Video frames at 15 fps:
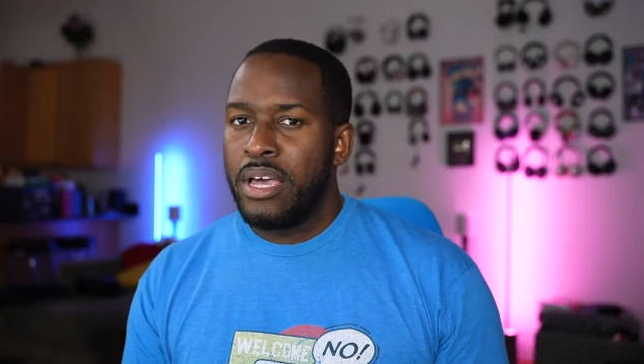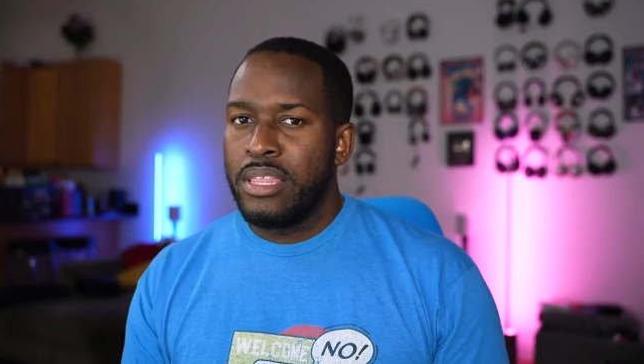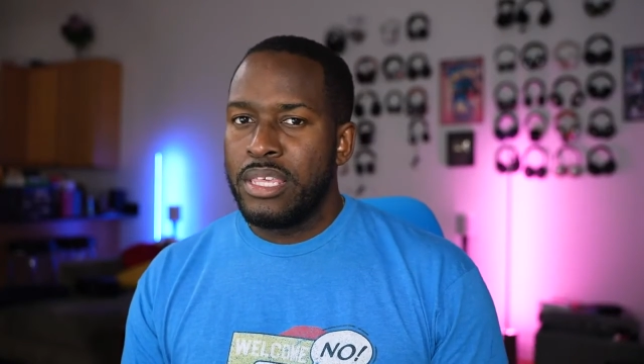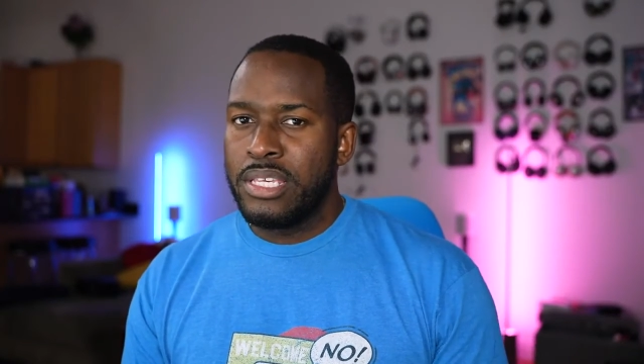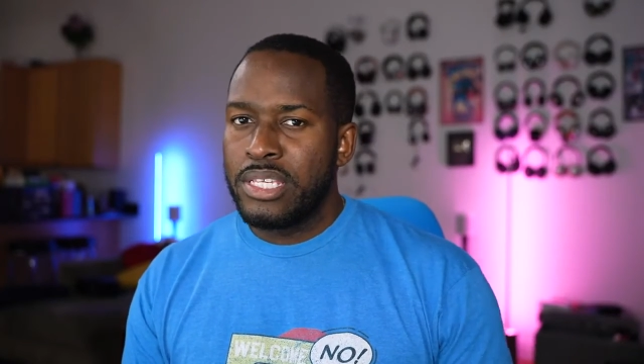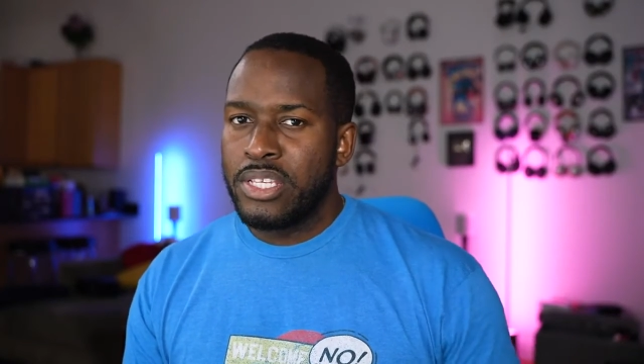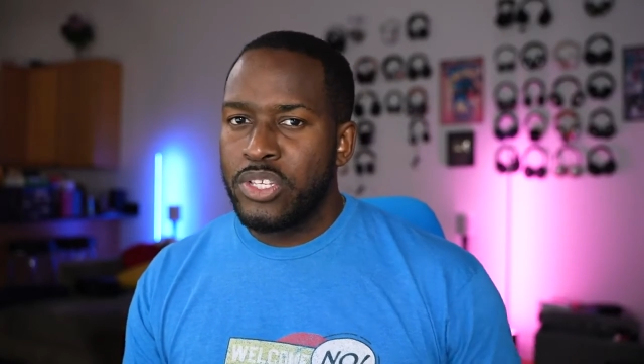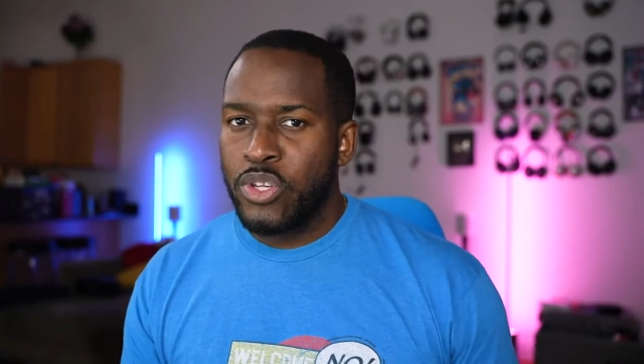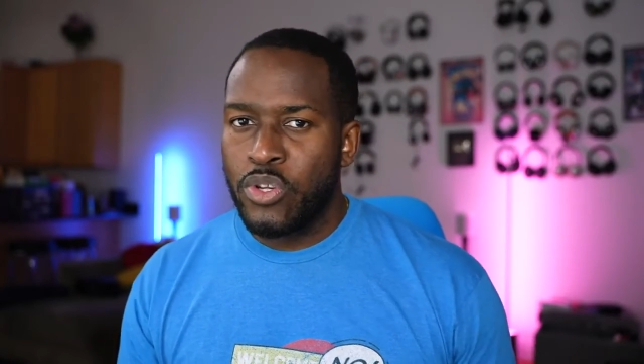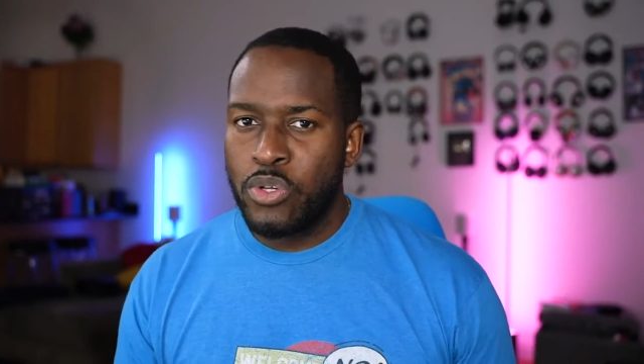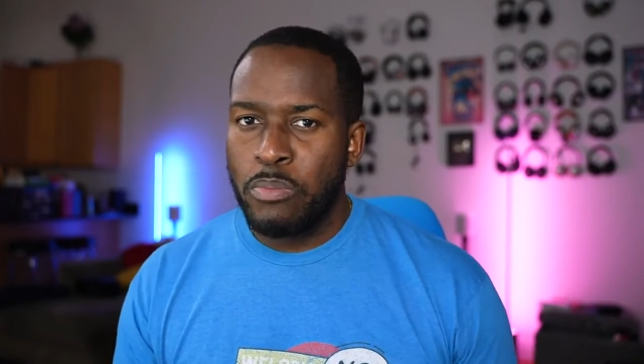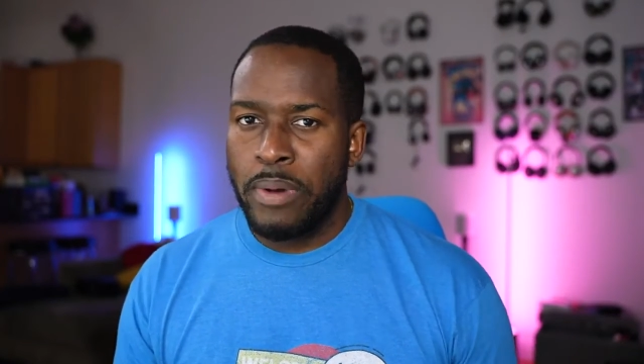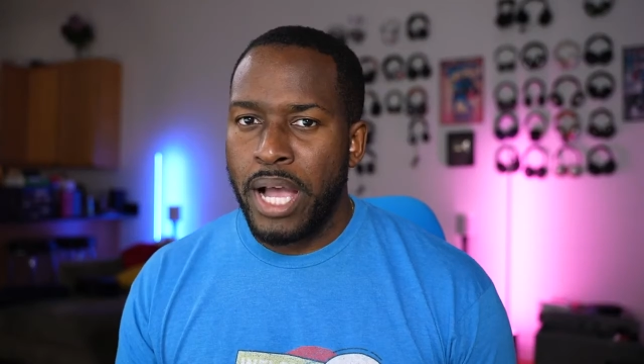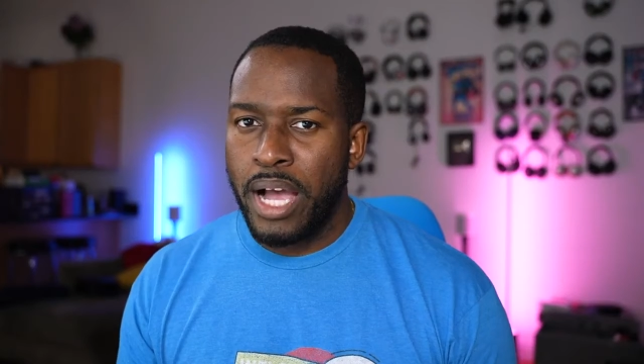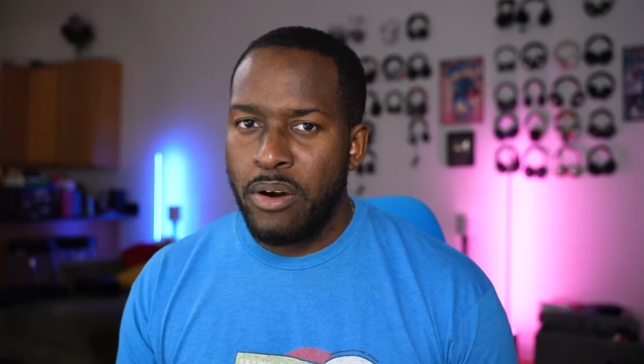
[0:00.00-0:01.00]
this is also
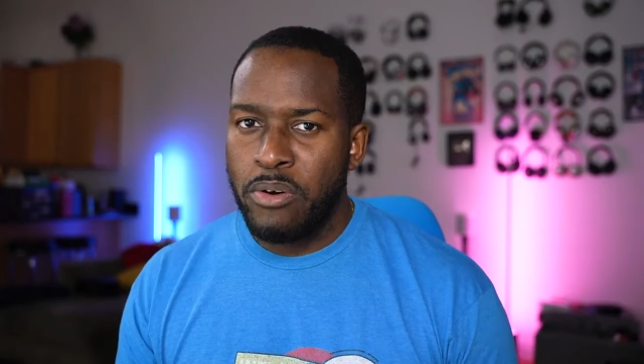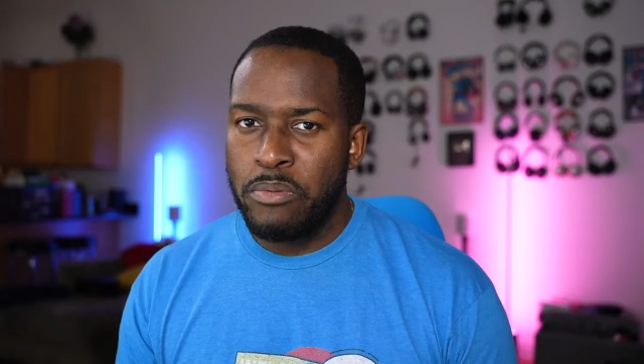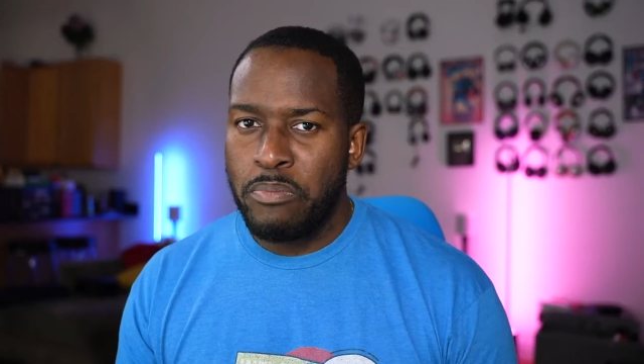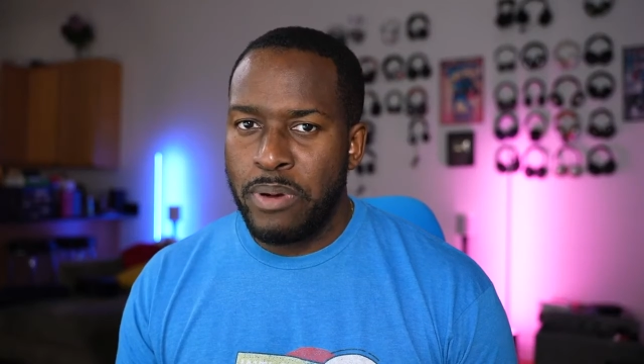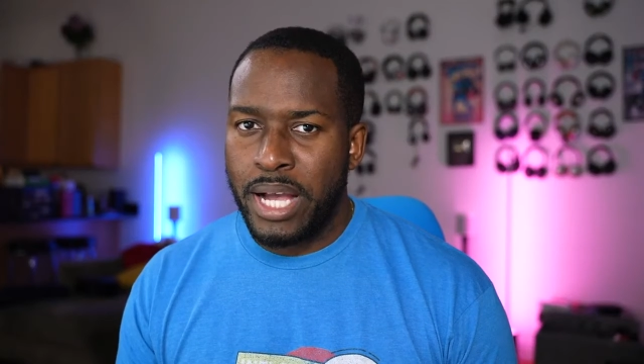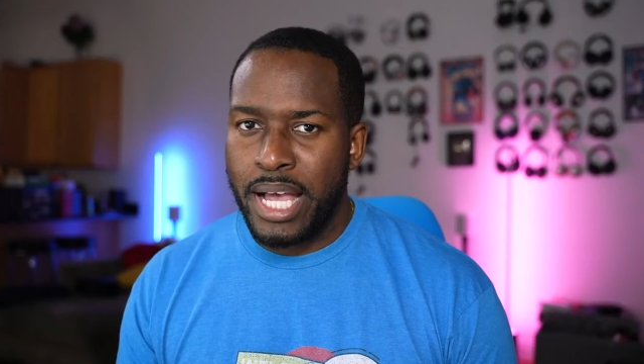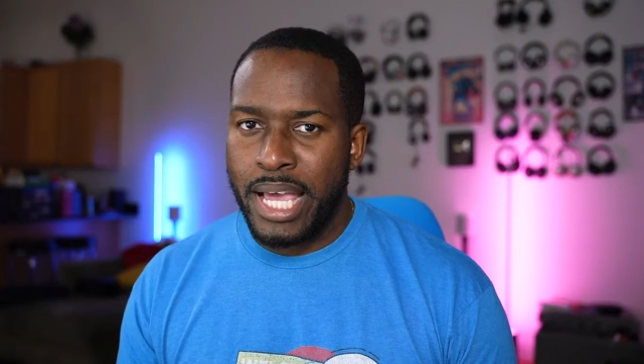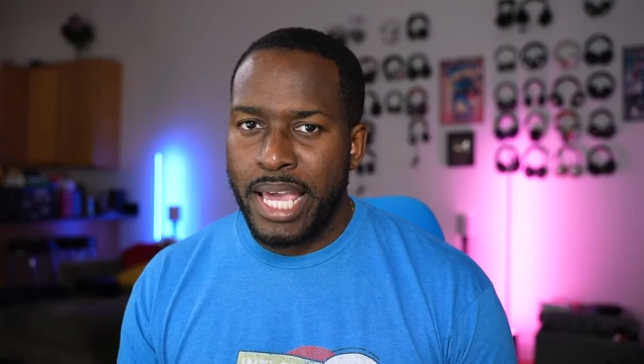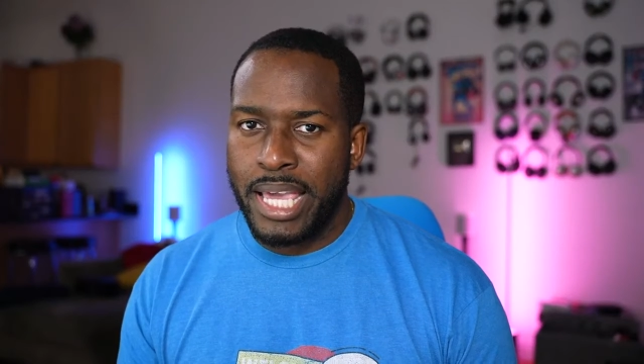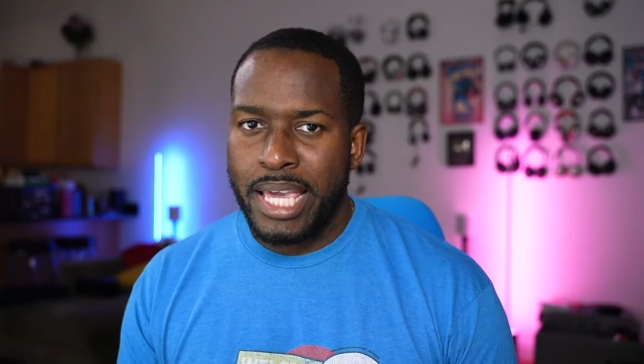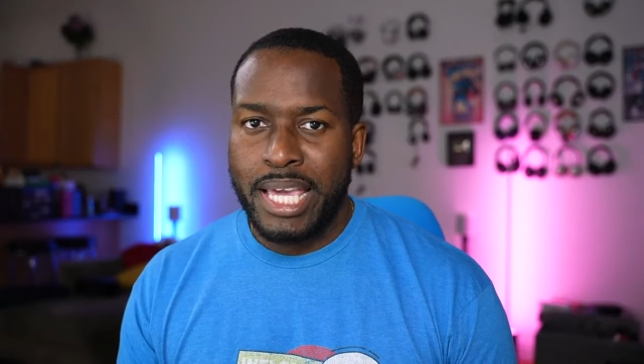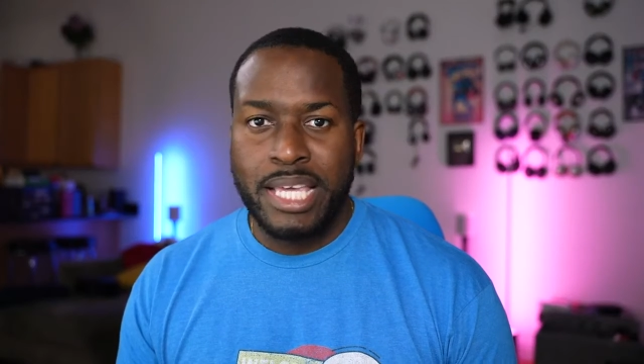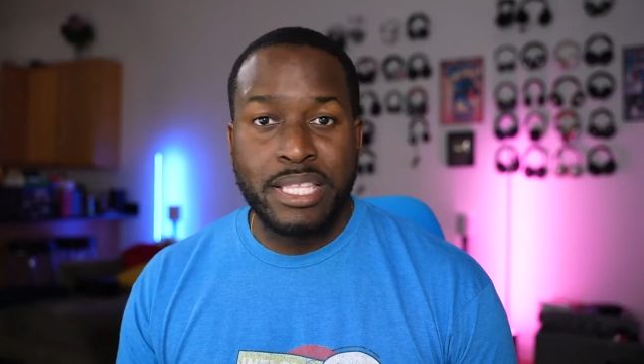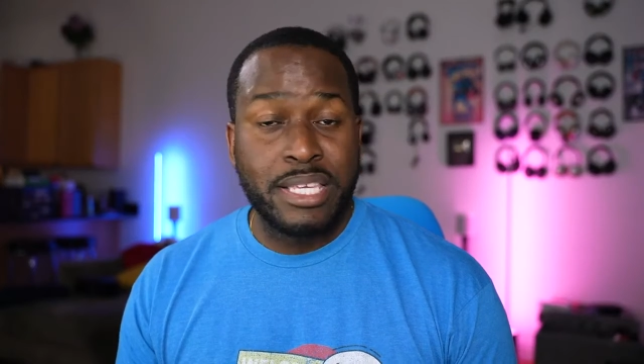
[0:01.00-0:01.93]
powered by